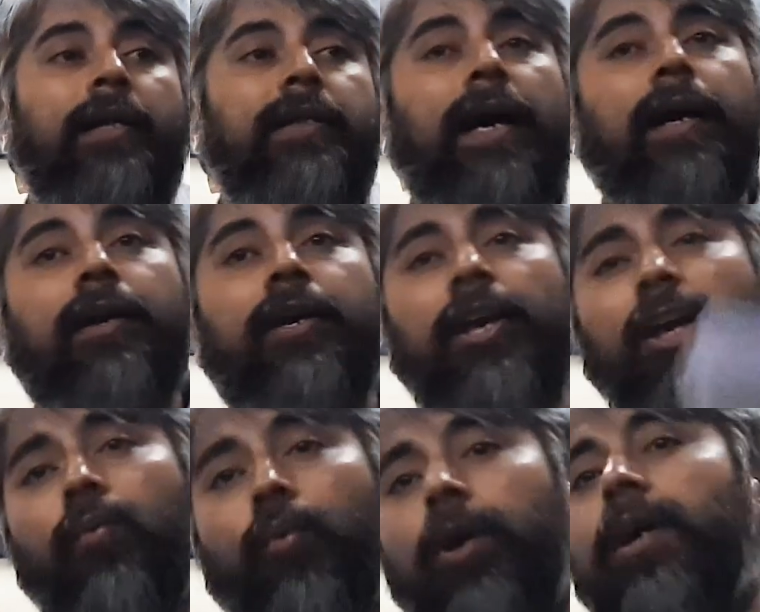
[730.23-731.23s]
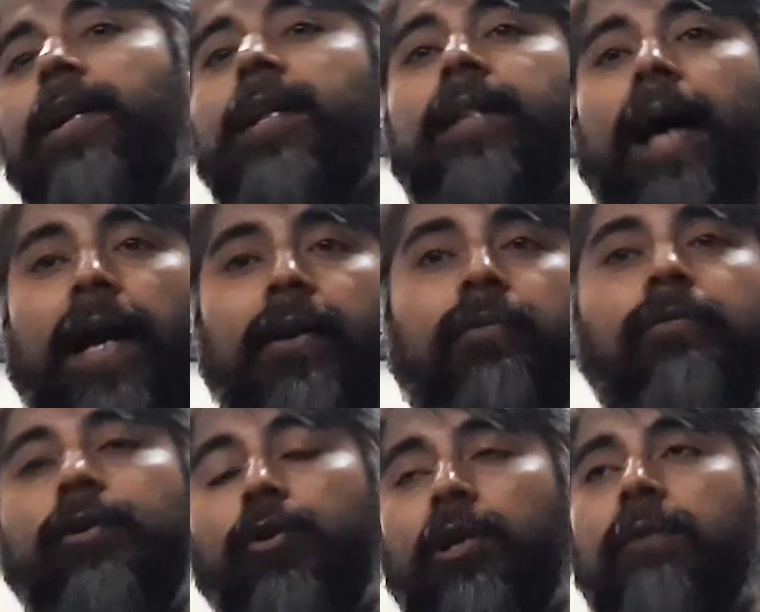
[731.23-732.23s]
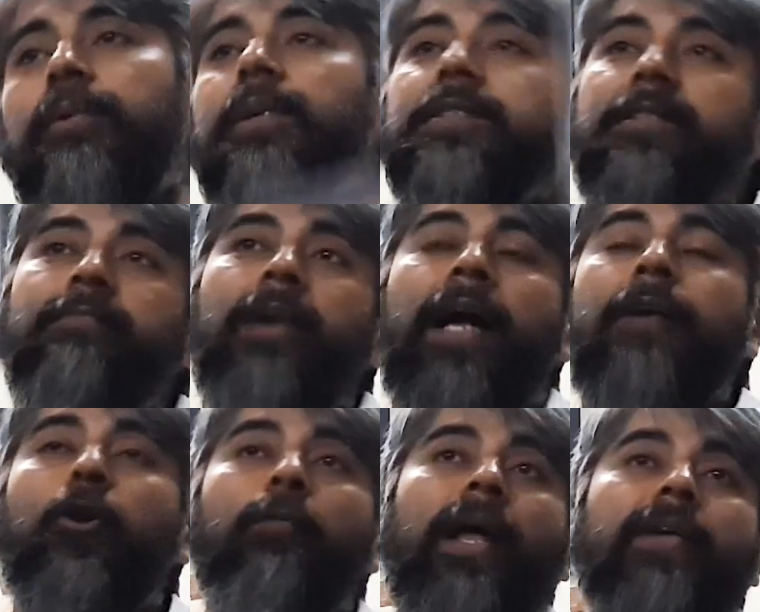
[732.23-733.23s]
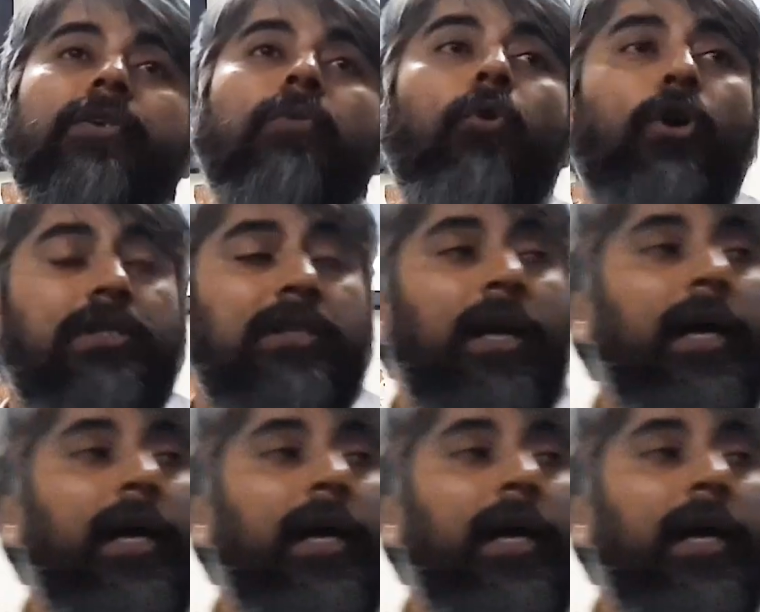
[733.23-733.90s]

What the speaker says: that key word in that neoliberalism and globalization was